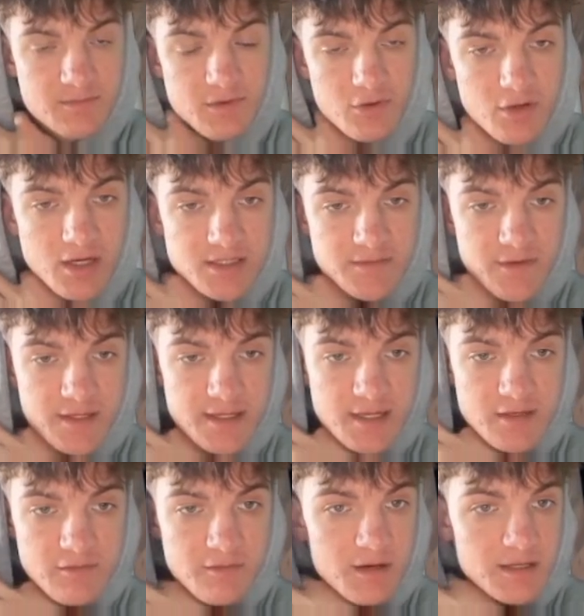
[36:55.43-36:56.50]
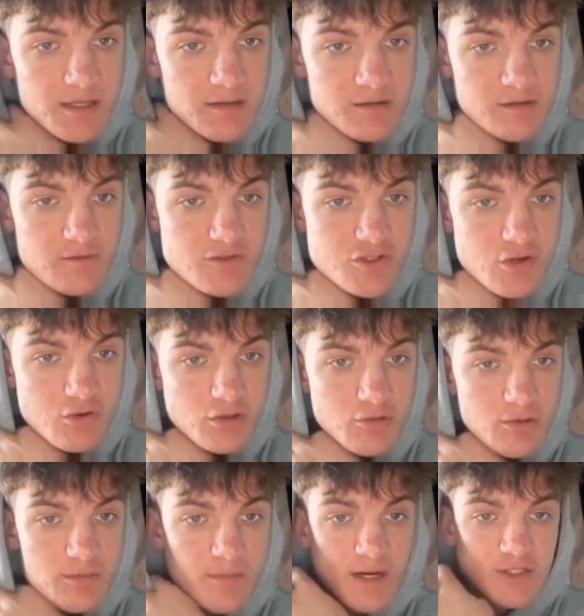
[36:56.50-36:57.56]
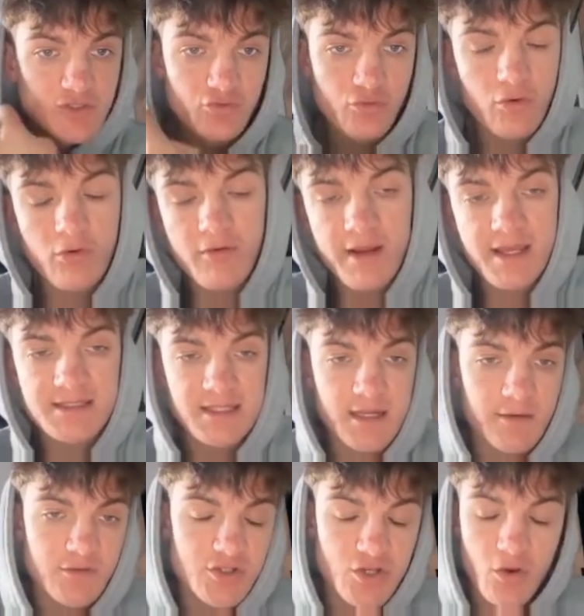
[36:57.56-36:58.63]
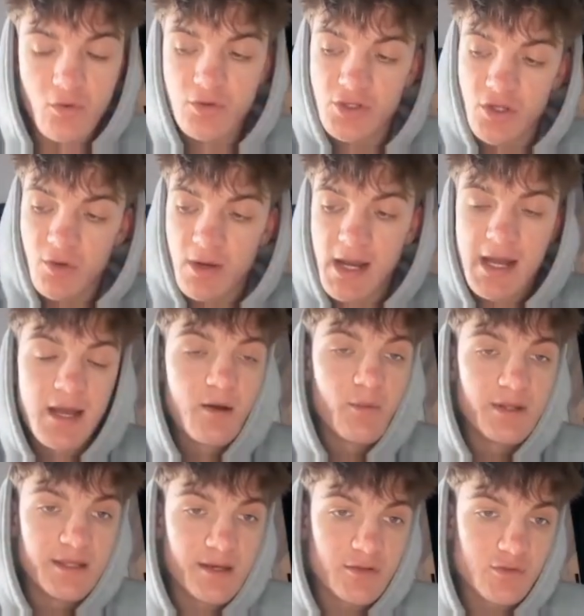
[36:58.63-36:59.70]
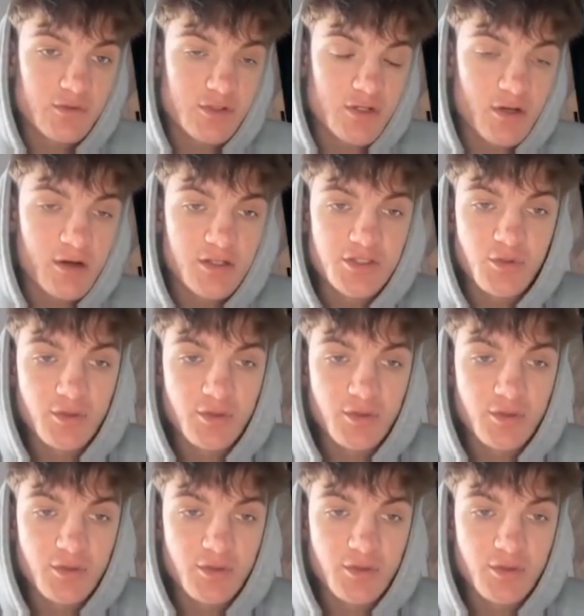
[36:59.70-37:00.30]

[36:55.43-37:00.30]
You guys have identified it as I've shown you with my drawings, and I've showed you with the actual charts.